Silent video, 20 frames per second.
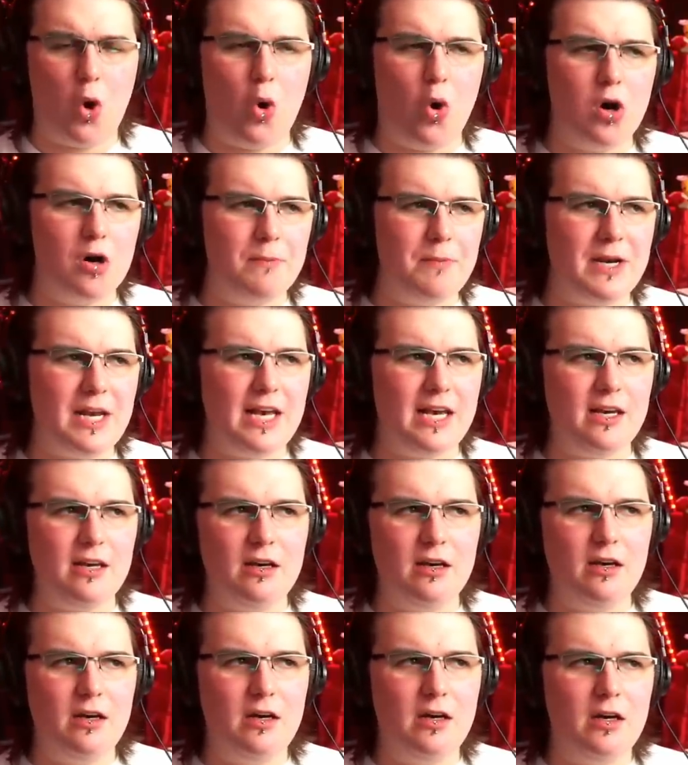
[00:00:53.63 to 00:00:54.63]

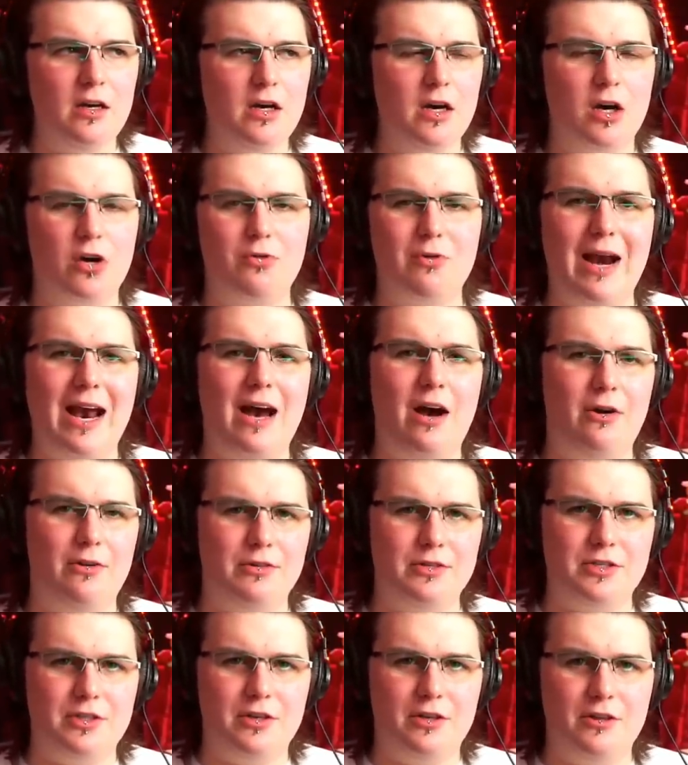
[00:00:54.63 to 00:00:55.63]
orbiting
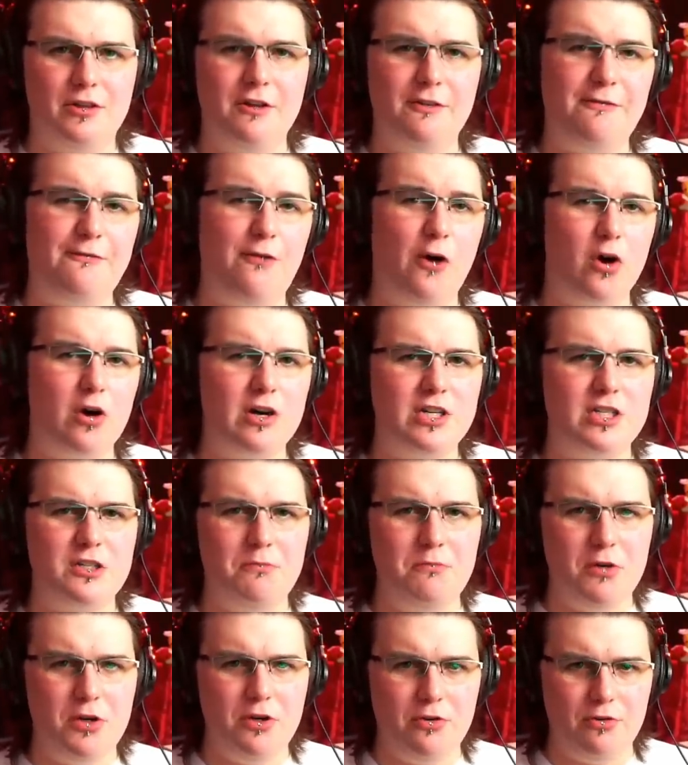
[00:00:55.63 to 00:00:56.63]
around the
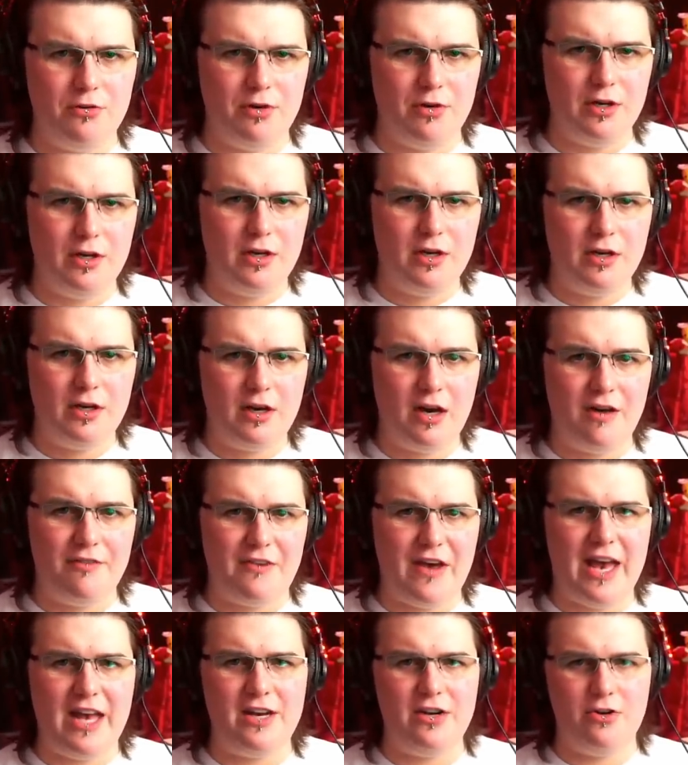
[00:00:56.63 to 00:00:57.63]
forest moon
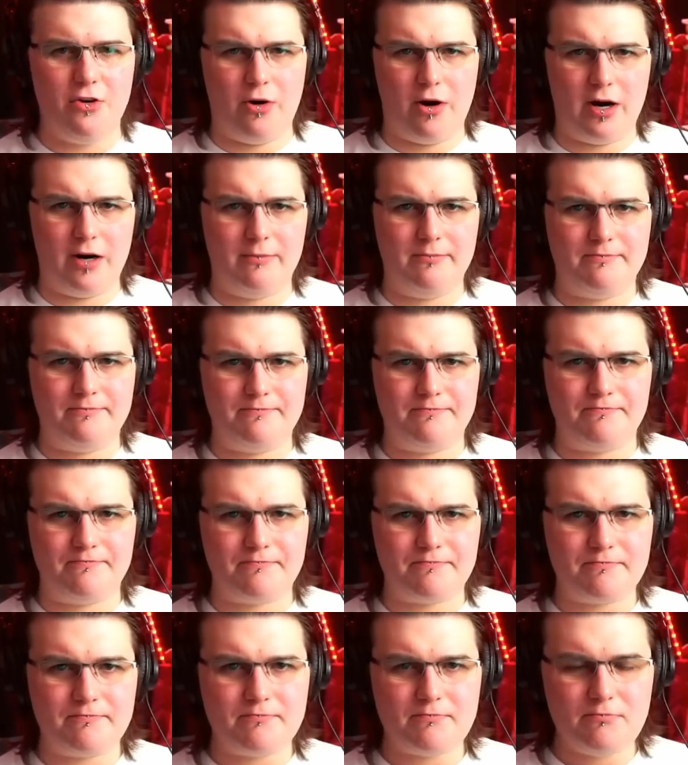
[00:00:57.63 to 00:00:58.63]
of Endor.
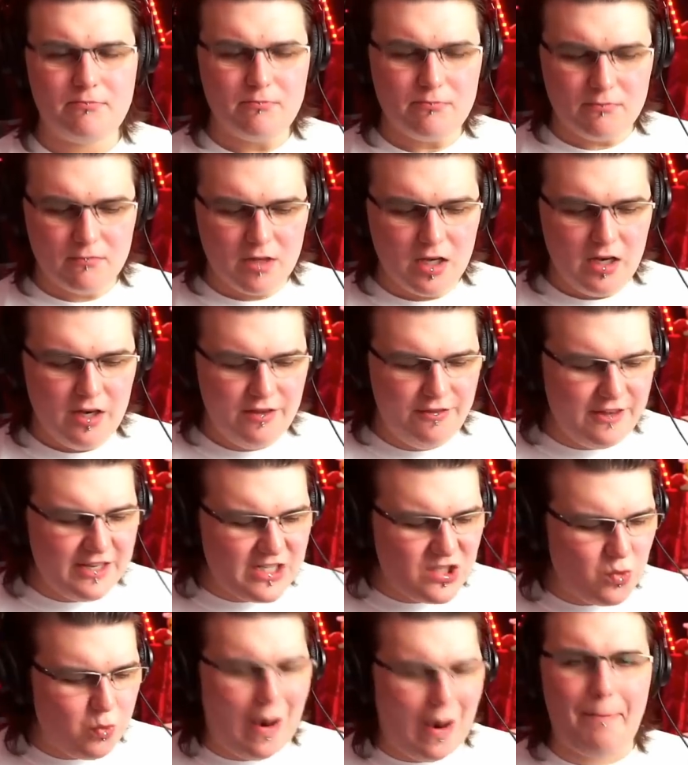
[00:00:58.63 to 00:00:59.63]

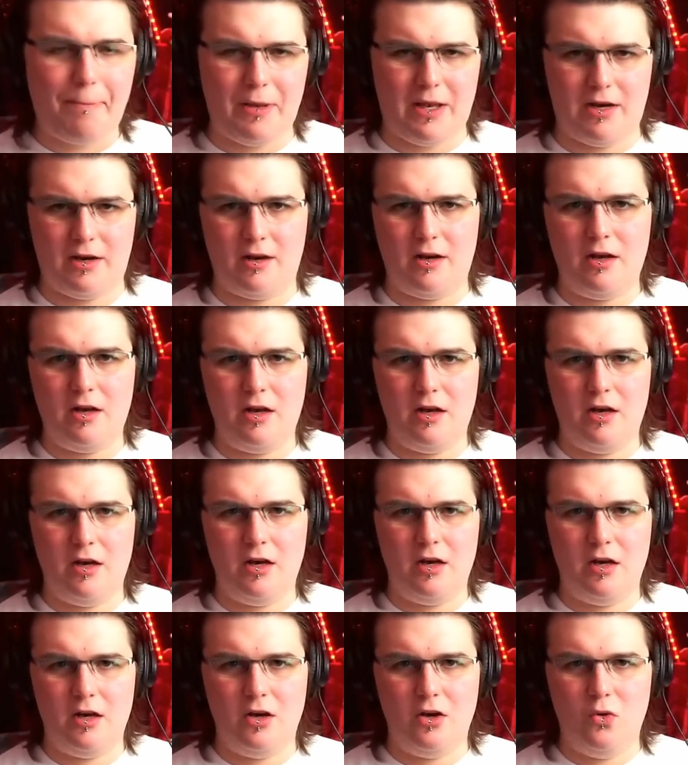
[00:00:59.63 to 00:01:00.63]
This weapon
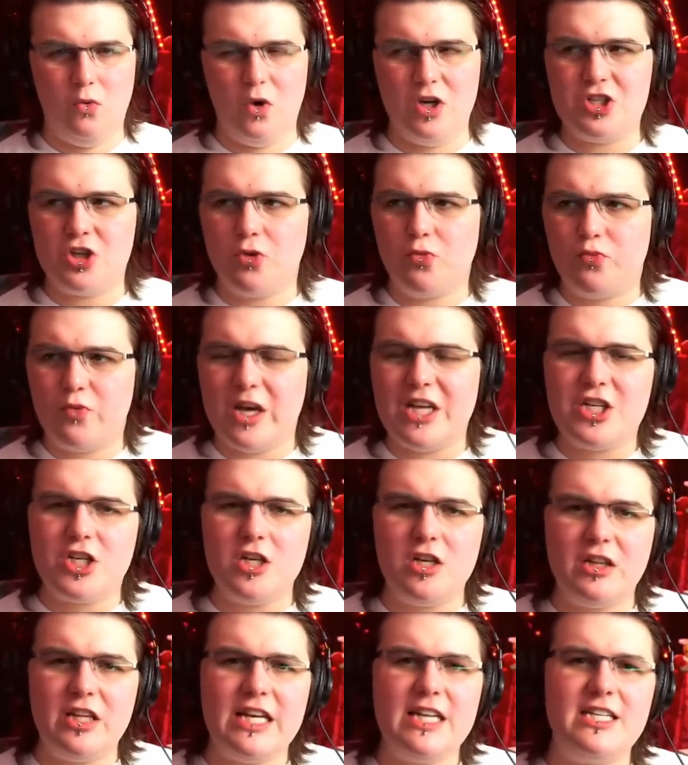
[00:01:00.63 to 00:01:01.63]
was
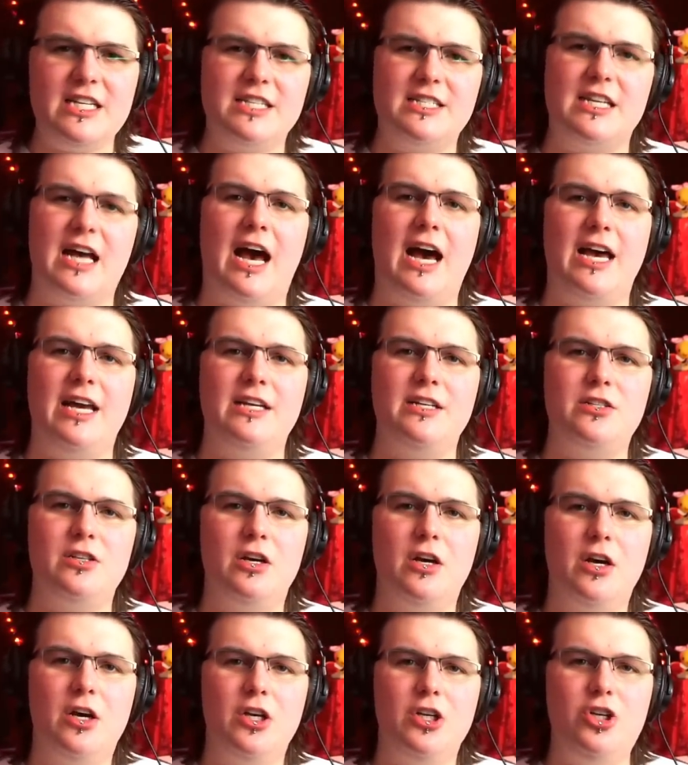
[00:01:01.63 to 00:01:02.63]
originally
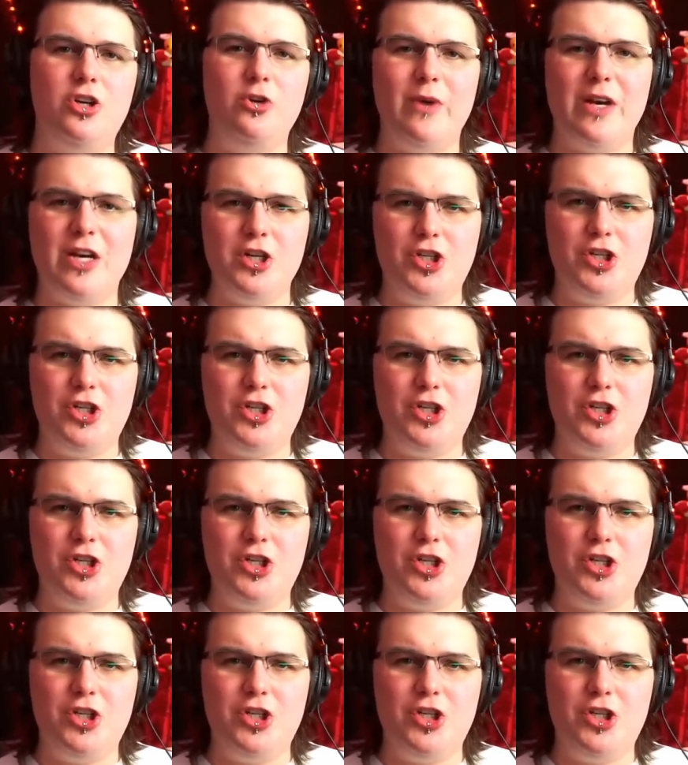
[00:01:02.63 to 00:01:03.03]
designed to